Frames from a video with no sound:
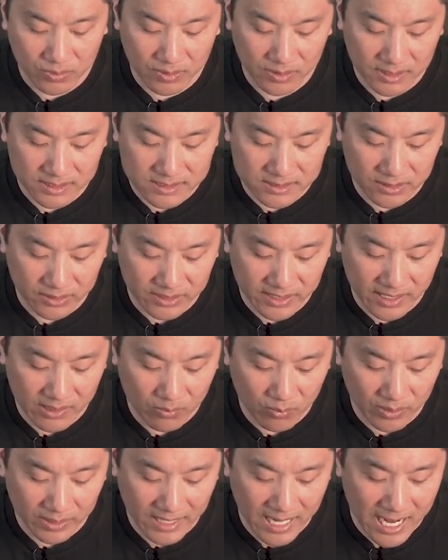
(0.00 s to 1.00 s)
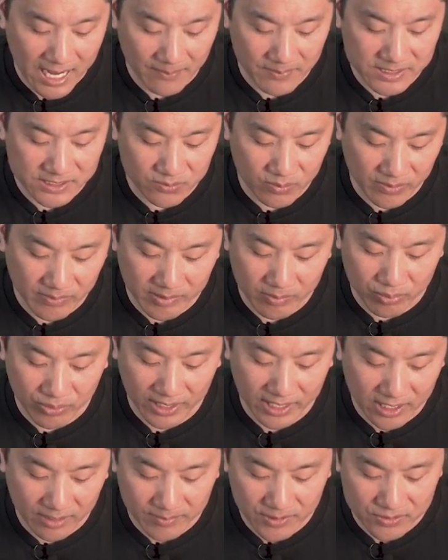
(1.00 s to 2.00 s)
Let's look at what happens when we
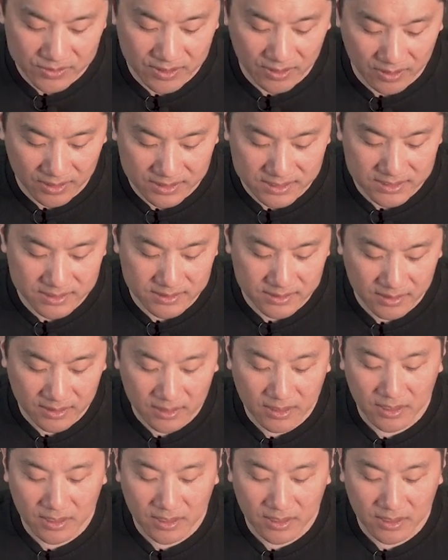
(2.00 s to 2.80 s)
break up those hearts.